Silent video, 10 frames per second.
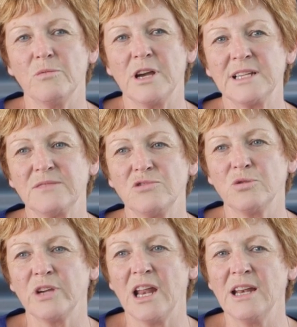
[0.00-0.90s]
ways of
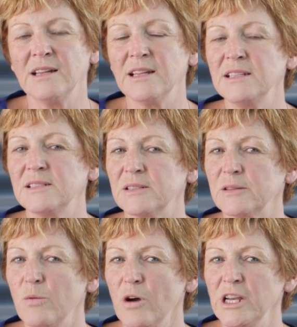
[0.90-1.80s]
doing it, and it's
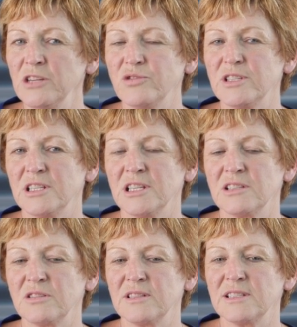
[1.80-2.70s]
quite interesting
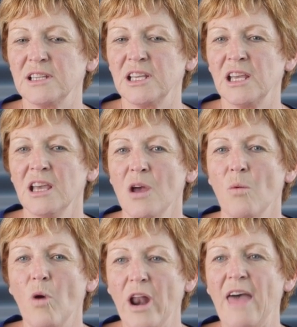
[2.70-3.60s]
sort of seeing
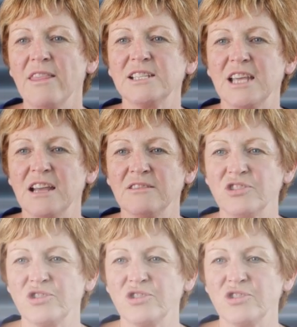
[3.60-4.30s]
what other towns